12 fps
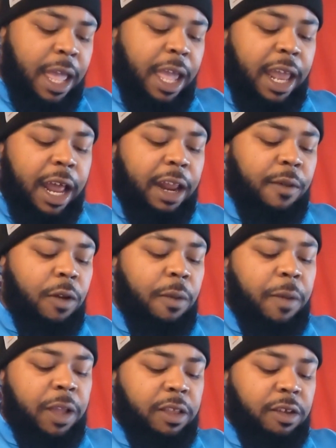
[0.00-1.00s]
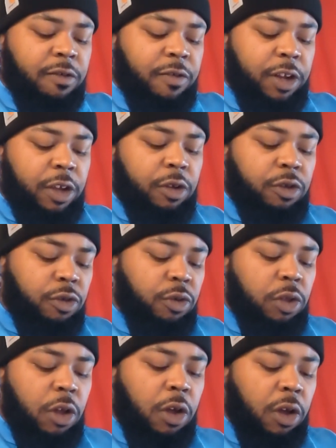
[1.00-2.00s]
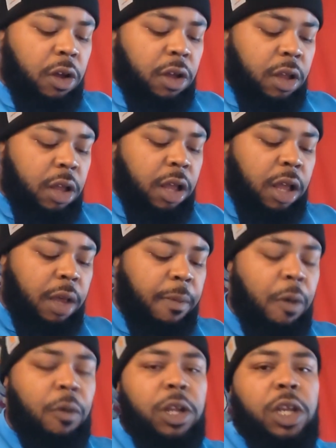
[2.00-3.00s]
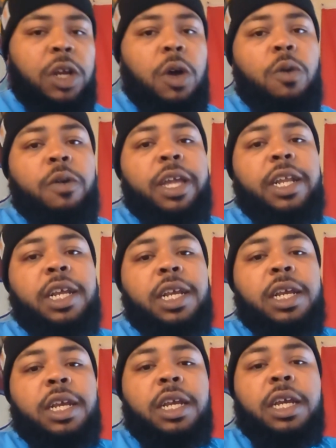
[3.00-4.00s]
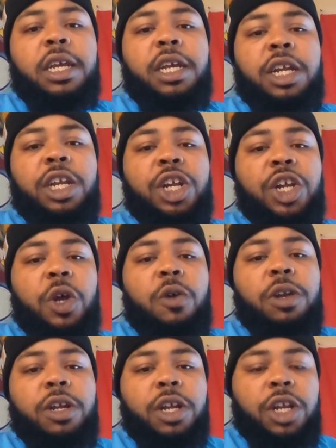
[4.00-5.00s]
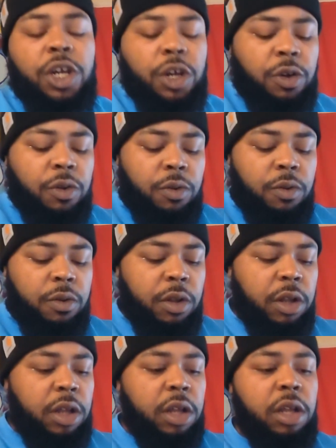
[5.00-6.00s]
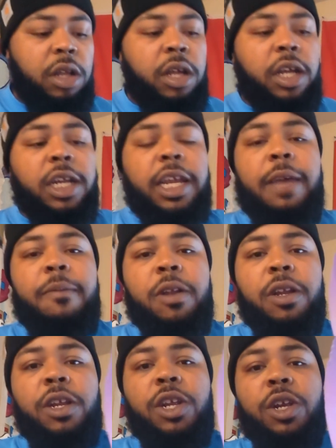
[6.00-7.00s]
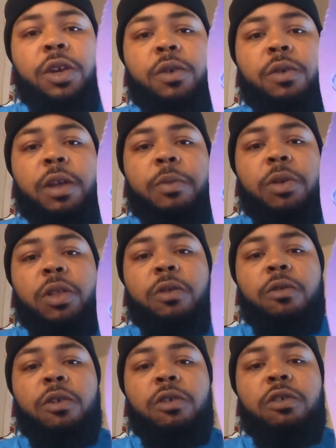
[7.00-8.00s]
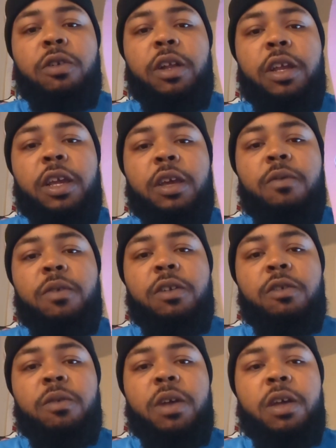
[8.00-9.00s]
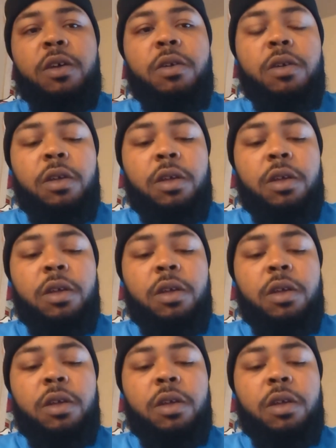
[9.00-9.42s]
And I didn't want to make this video too long. I wanted to go into just showing you the shoe, examining the shoe. They put the rose on the kid one as well.